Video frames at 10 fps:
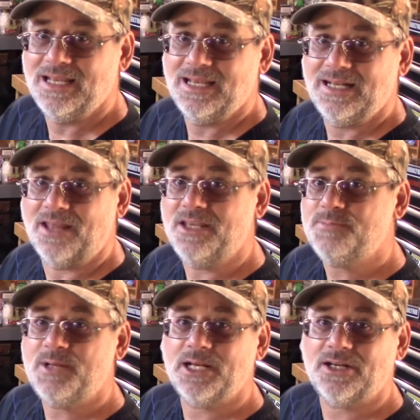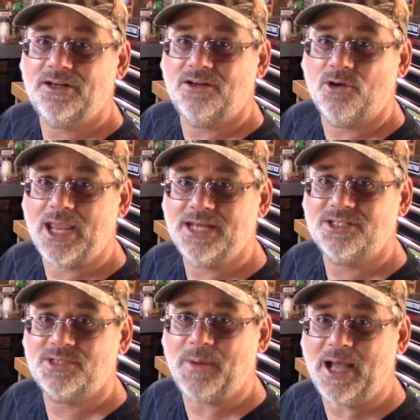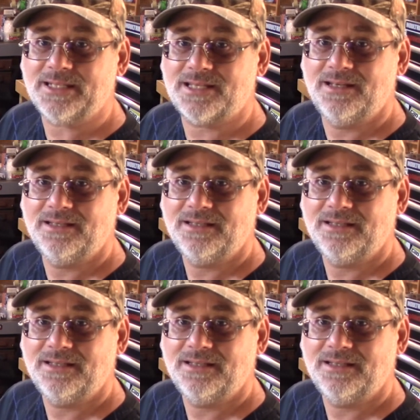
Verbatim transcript: now these particular location spots